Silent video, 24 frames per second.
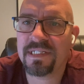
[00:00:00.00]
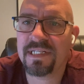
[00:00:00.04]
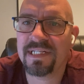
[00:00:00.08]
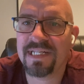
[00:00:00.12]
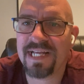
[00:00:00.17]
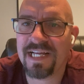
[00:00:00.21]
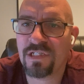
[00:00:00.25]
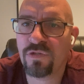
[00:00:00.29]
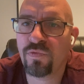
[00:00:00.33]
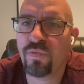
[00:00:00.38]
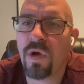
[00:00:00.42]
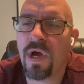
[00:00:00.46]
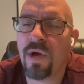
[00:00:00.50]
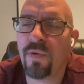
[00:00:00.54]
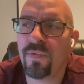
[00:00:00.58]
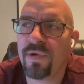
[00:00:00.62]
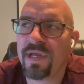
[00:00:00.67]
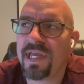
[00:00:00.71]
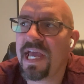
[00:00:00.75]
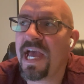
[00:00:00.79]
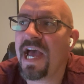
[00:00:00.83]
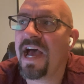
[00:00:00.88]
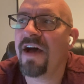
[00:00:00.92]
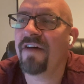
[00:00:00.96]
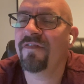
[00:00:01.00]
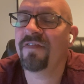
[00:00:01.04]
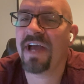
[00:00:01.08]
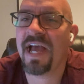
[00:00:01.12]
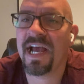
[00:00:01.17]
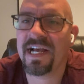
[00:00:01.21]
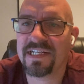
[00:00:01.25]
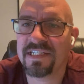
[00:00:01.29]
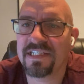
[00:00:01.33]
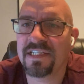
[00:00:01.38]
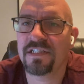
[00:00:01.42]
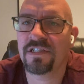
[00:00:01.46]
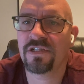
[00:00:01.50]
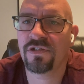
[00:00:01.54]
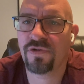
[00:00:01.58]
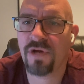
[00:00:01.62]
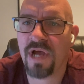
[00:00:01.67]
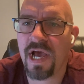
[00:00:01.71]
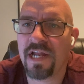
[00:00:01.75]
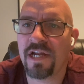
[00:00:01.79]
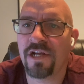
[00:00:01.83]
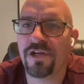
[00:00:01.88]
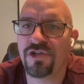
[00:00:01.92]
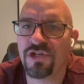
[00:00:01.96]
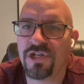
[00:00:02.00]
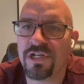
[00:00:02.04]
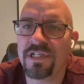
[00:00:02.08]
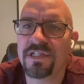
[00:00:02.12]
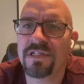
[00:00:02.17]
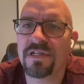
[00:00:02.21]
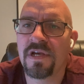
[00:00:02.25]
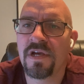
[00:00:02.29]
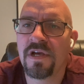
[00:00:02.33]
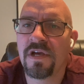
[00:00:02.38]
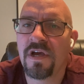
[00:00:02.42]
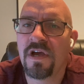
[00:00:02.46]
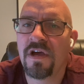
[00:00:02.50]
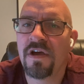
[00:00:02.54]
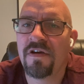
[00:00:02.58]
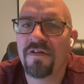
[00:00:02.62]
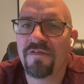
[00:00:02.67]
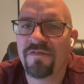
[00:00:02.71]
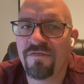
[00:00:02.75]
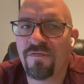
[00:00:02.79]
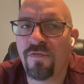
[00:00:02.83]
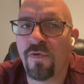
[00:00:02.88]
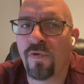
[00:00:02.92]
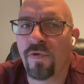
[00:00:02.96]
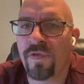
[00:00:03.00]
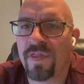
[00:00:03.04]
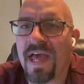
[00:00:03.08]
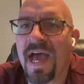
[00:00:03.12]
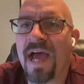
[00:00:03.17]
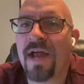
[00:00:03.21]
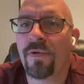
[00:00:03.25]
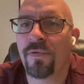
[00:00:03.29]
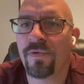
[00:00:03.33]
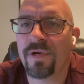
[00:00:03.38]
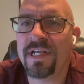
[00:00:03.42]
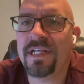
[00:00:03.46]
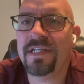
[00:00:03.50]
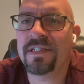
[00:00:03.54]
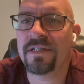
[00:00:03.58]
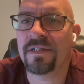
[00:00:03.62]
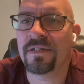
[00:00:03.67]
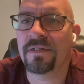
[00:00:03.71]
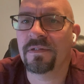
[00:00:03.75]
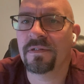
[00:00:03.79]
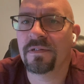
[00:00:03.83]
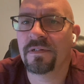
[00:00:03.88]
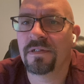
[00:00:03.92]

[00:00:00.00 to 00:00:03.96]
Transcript: and that's why we have exit strategies for that reason.